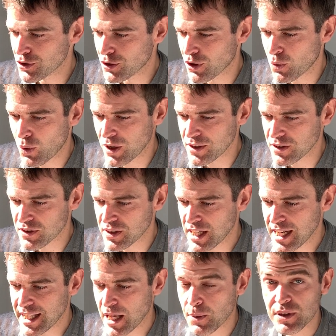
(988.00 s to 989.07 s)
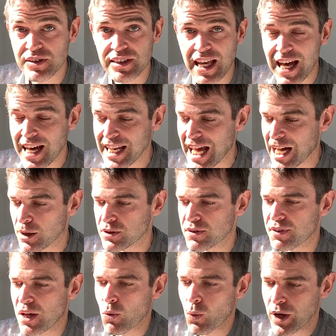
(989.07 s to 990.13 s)
door at once. They were scared out of
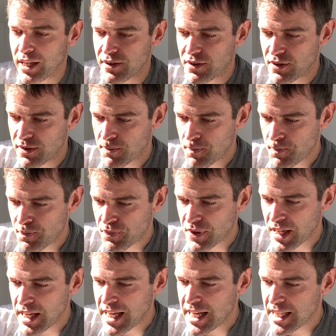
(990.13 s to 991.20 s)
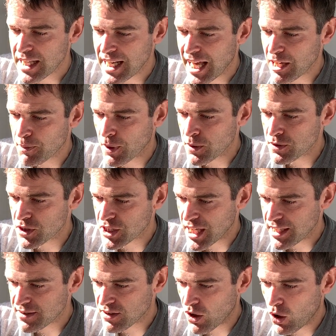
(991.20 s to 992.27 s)
their wits. The leg bones
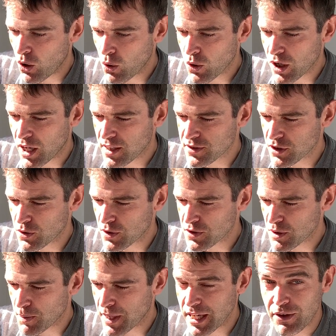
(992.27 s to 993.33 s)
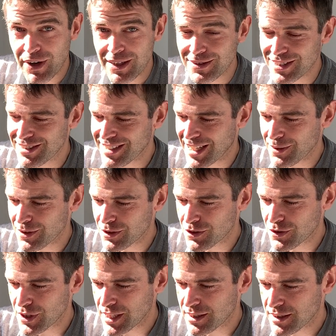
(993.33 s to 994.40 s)
chased the whole class across the playground and down the
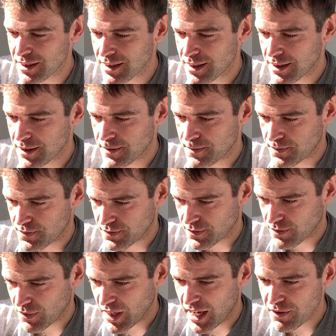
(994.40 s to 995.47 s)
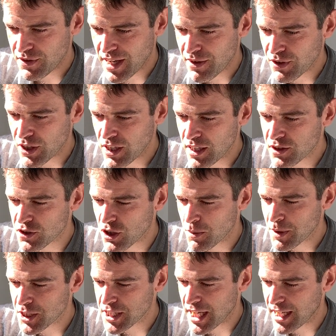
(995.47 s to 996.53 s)
street. I've never heard so
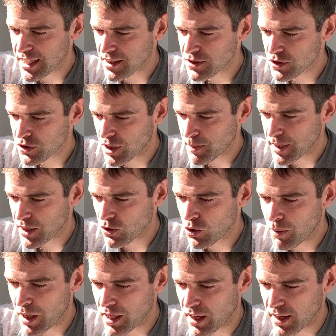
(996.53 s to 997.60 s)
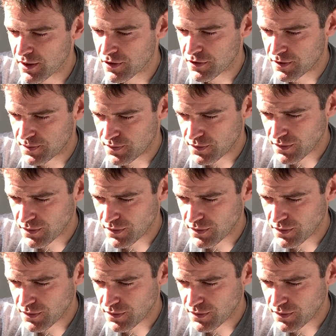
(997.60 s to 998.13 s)
much yelling and screaming in all my life.